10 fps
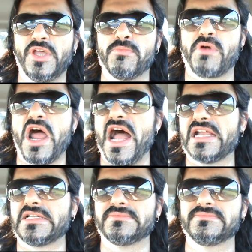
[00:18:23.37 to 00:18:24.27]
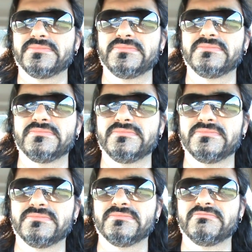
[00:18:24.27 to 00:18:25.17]
No Brock,
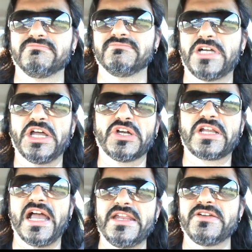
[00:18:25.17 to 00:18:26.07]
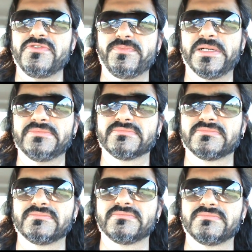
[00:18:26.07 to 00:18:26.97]
Hunter kind of, but
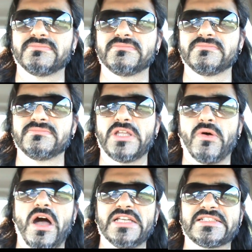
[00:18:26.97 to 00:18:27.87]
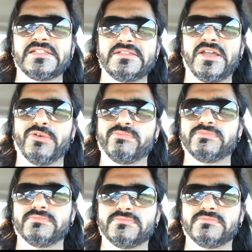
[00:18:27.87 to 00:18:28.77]
no Austin, no
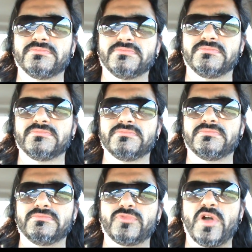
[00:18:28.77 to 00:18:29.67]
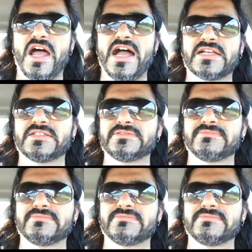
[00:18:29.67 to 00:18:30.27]
Brock.